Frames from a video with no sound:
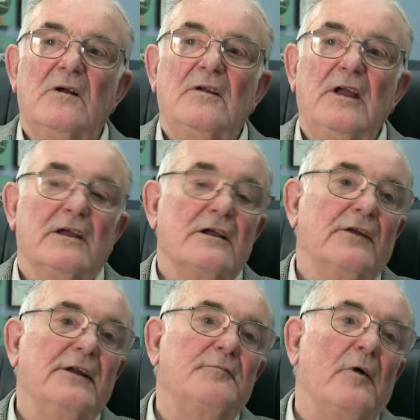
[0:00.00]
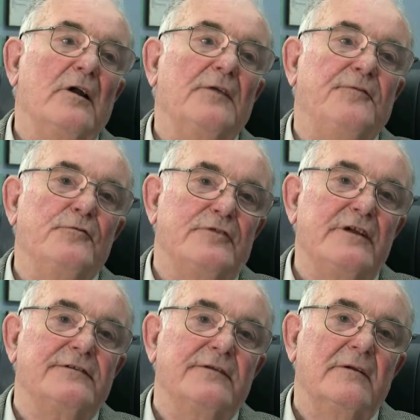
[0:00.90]
Yeah, and if you
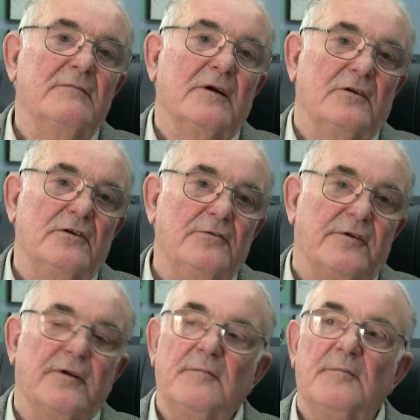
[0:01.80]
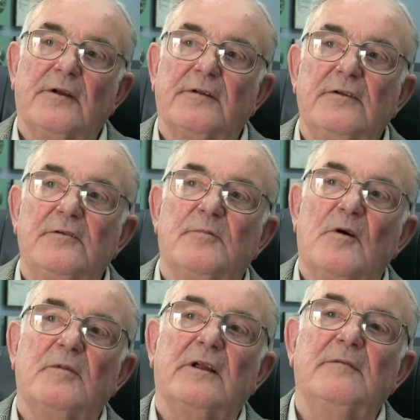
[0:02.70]
didn't, well, you didn't, but you
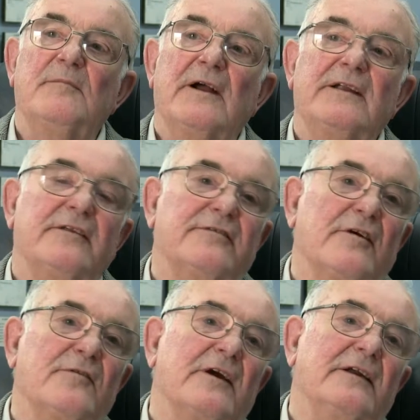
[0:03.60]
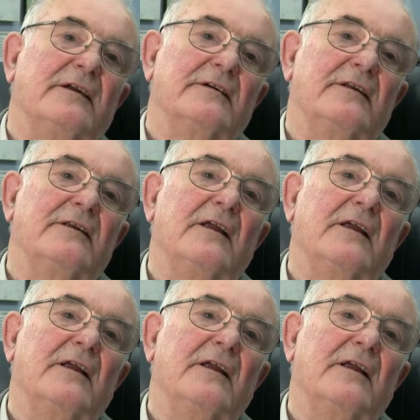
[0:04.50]
probably made it so they could